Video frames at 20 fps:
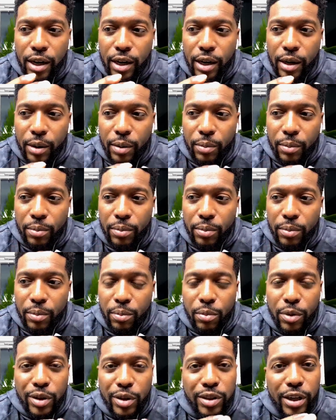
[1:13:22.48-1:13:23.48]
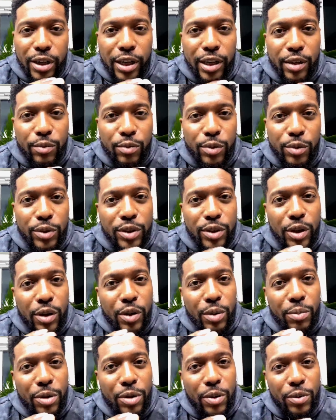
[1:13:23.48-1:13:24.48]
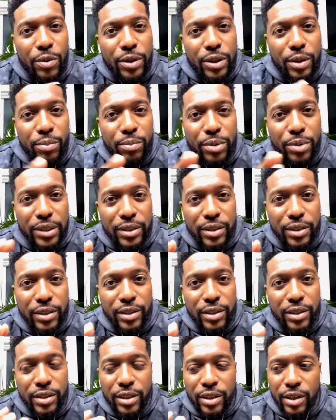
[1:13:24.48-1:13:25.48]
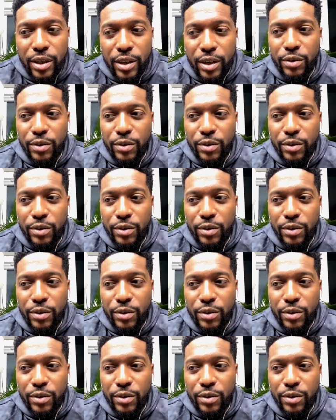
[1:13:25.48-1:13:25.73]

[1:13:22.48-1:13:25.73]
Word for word: Um, much like we were talking about with the business